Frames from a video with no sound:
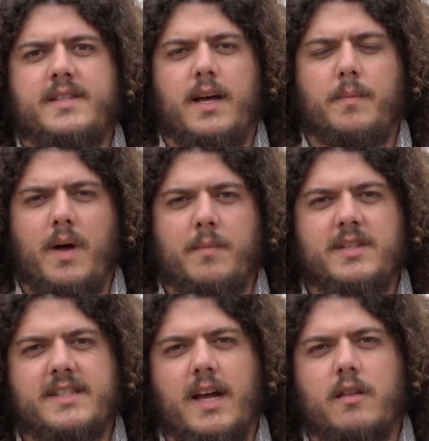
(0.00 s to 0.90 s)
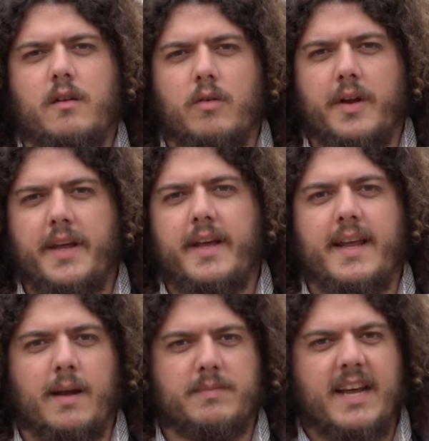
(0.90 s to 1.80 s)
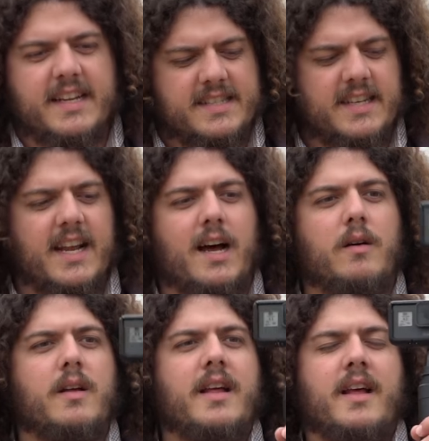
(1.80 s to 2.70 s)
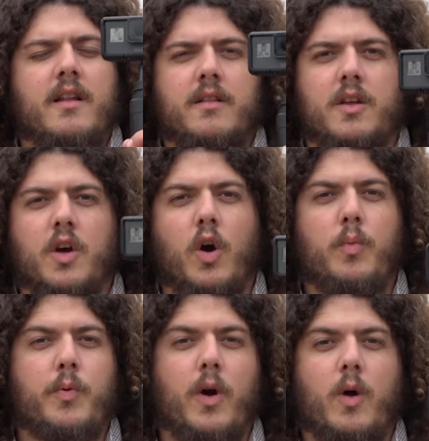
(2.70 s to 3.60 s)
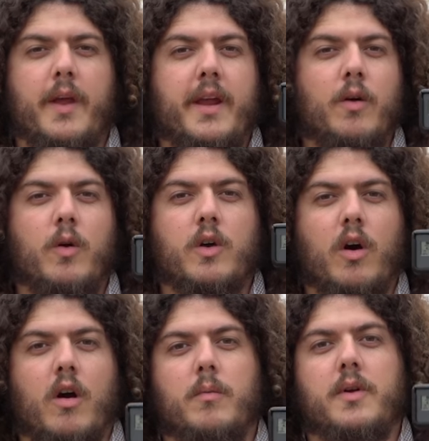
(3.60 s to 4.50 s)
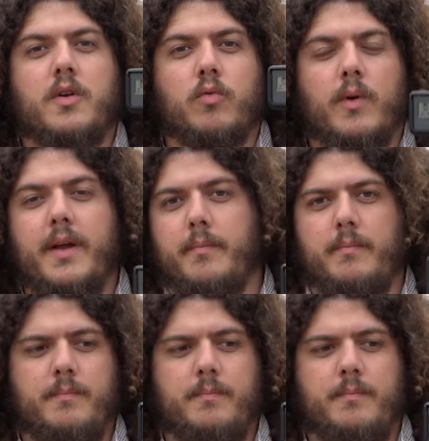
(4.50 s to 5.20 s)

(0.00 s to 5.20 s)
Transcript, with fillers: up? I'm in South Korea and I'm testing out the GoPro Hero Karma Grip.